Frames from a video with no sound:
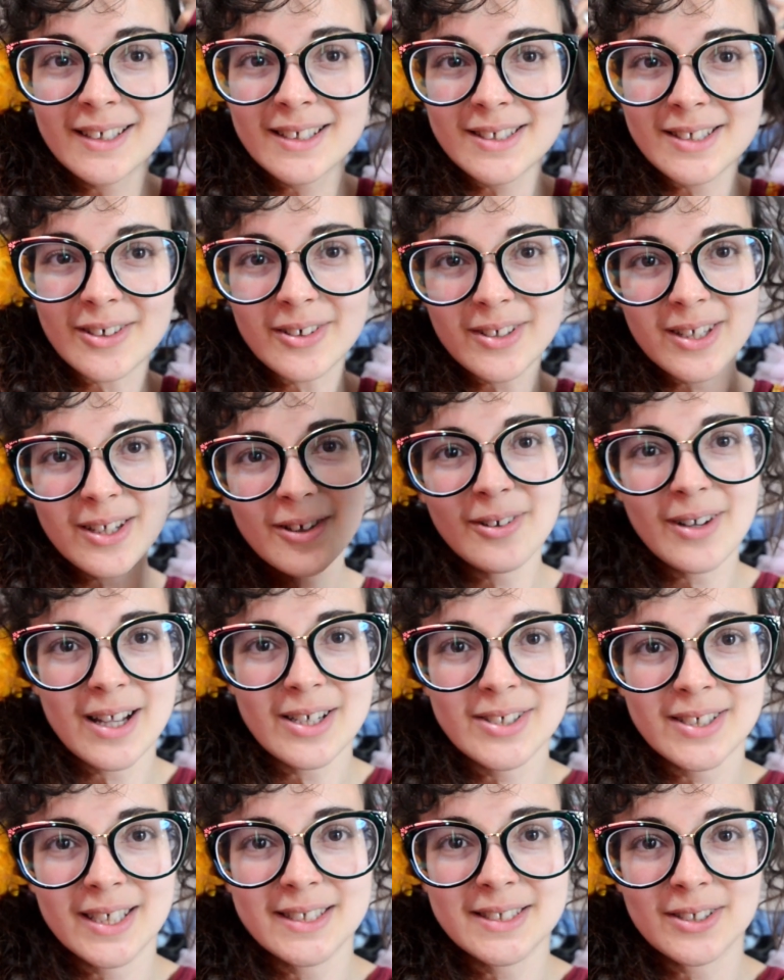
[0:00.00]
Tokyo
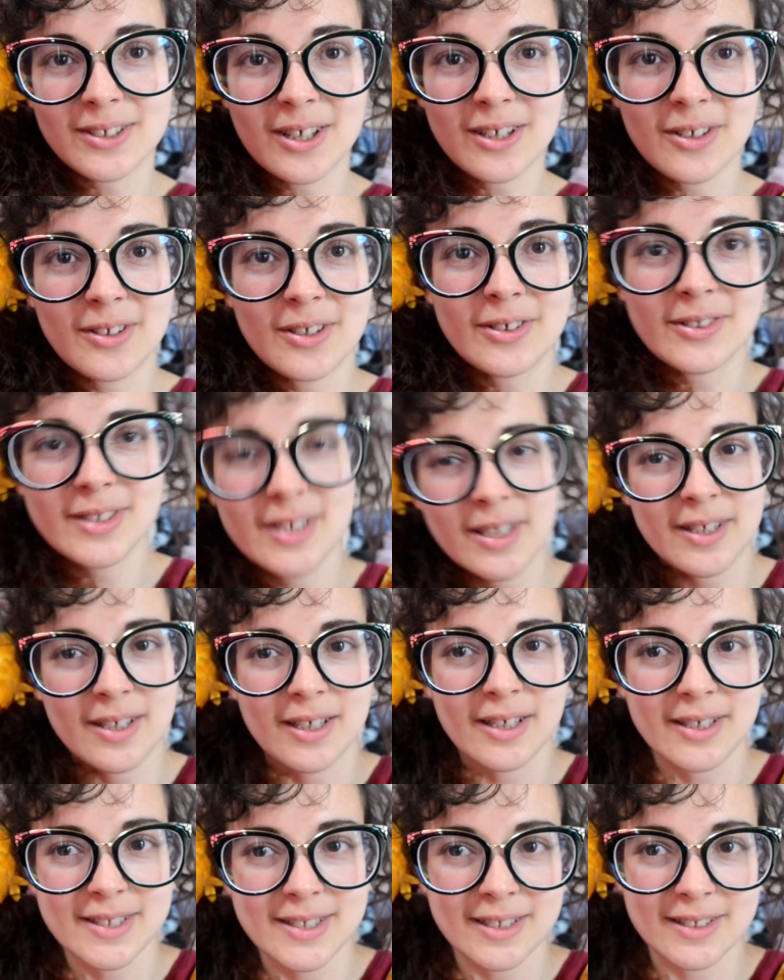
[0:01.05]
actually has a lot of those. I think
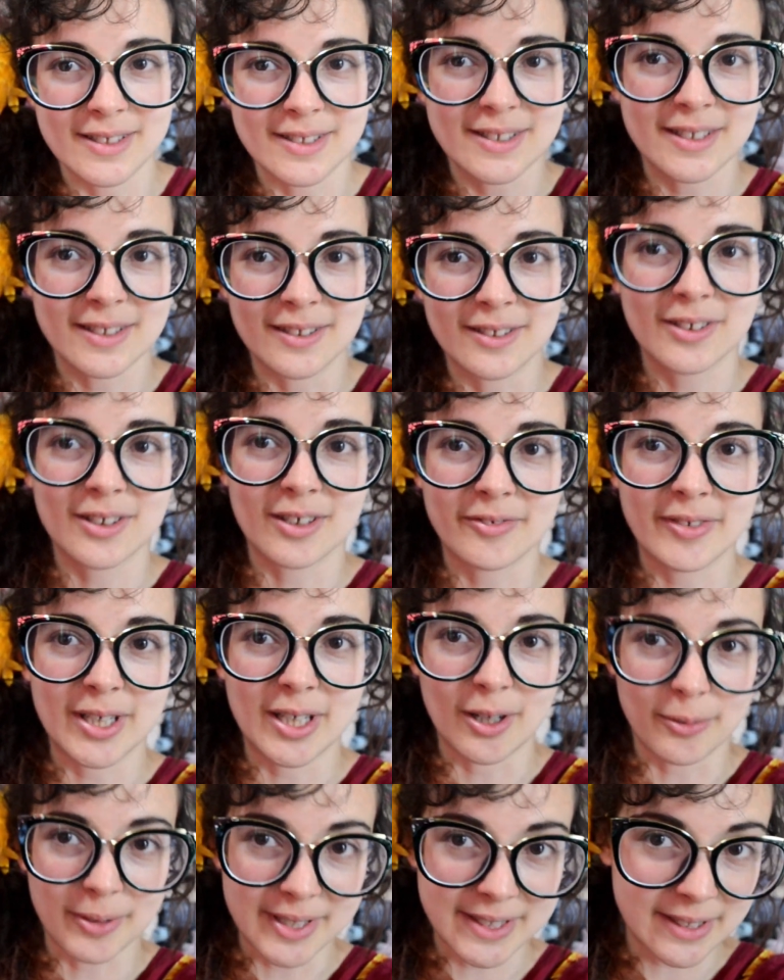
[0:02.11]
I said this in another
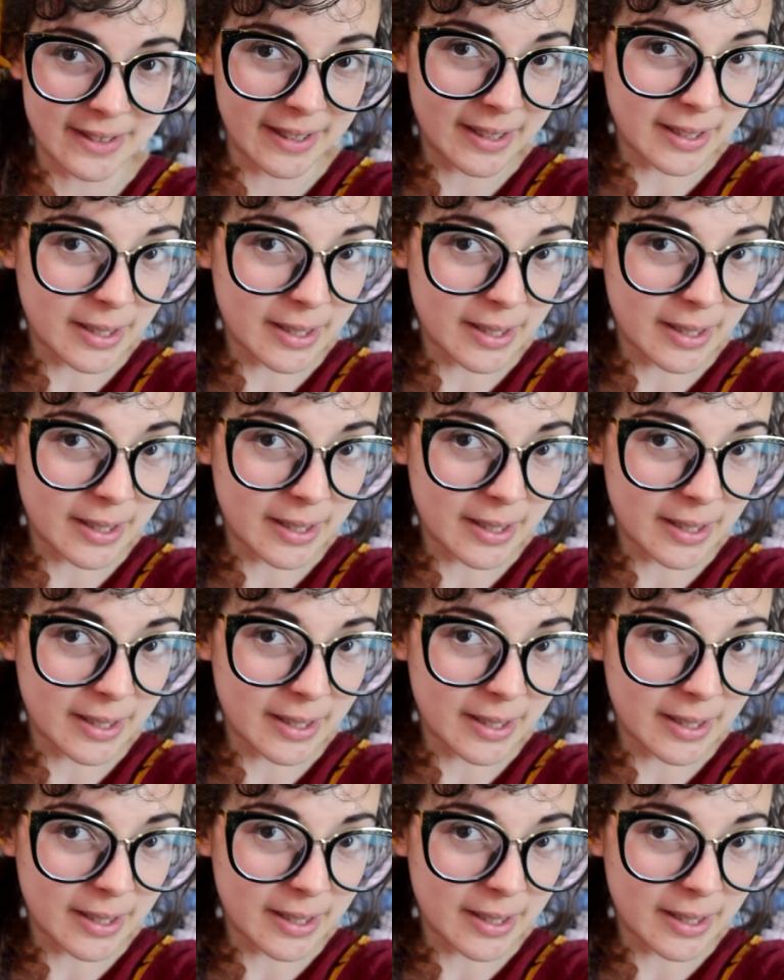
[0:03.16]
video recently,